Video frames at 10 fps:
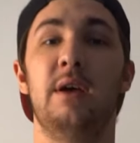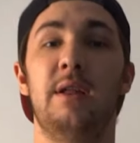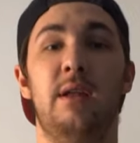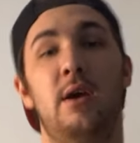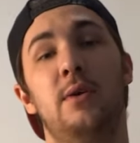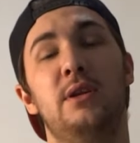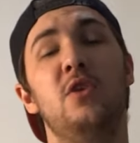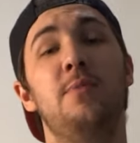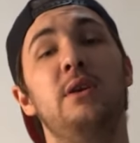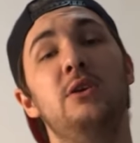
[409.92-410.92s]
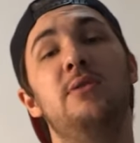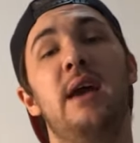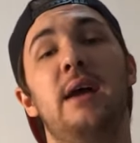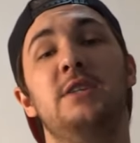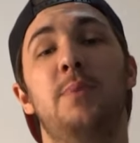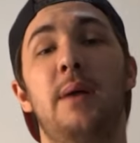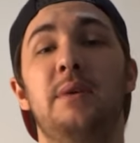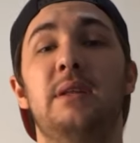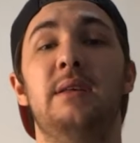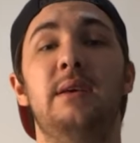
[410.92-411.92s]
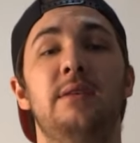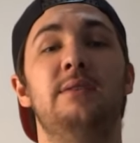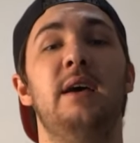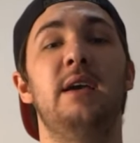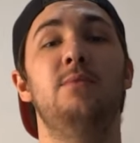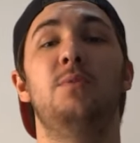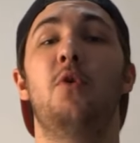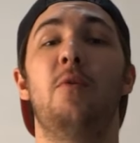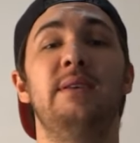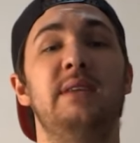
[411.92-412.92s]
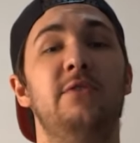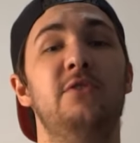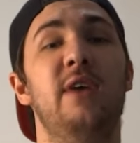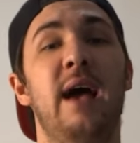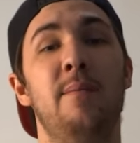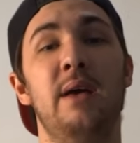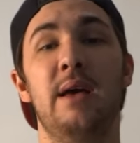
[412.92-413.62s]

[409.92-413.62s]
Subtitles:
Now I don't know about you guys, but I'm going to take this time to pour myself a dram